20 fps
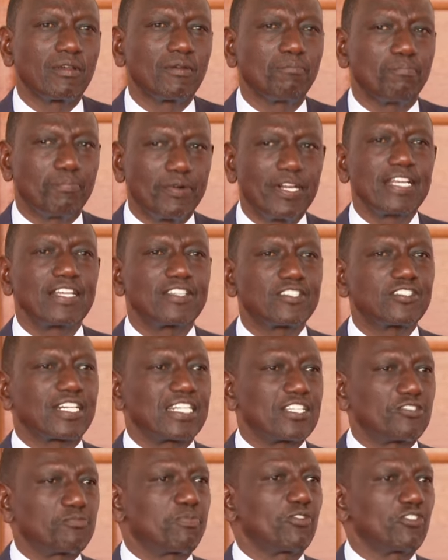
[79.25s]
brings
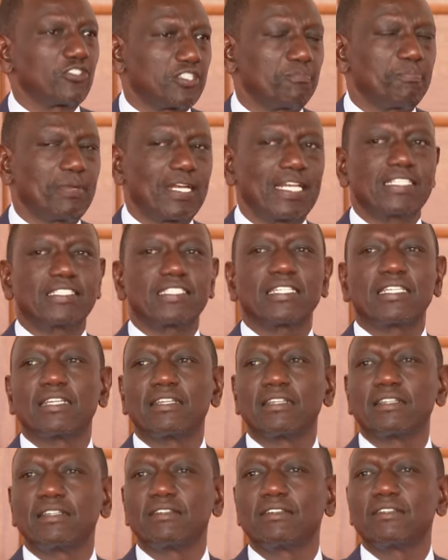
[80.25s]
responsibility
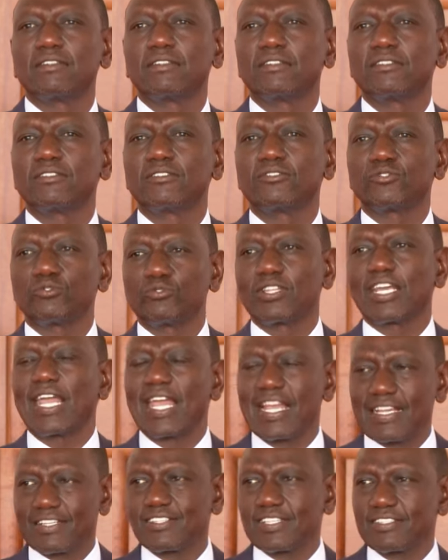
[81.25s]
to the
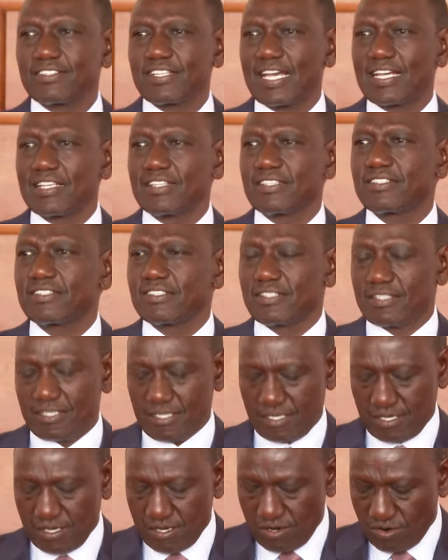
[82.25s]
exercise
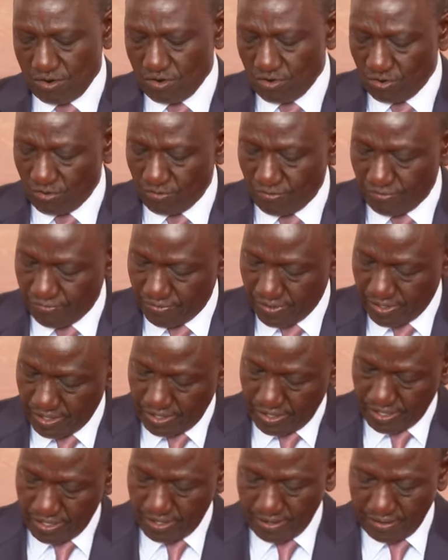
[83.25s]
of
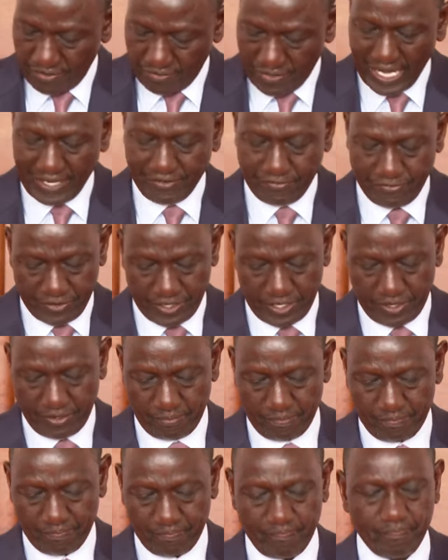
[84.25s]
that freedom.
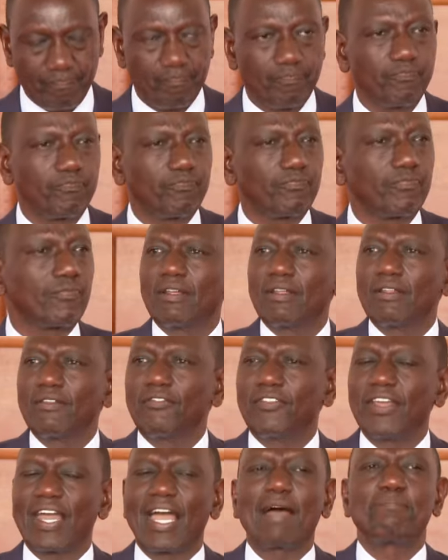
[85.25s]

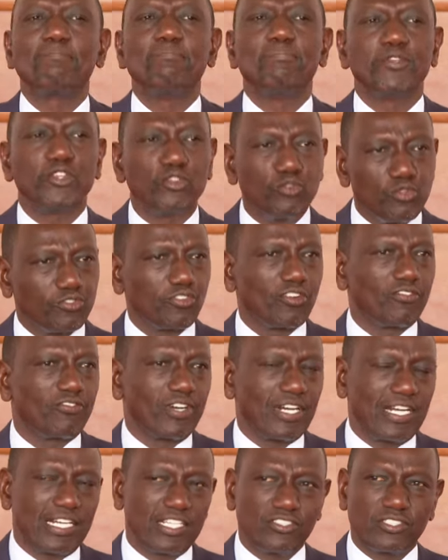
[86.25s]
The abuse of
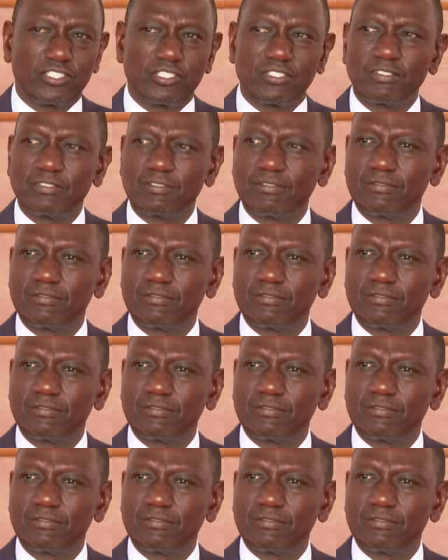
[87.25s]
religion,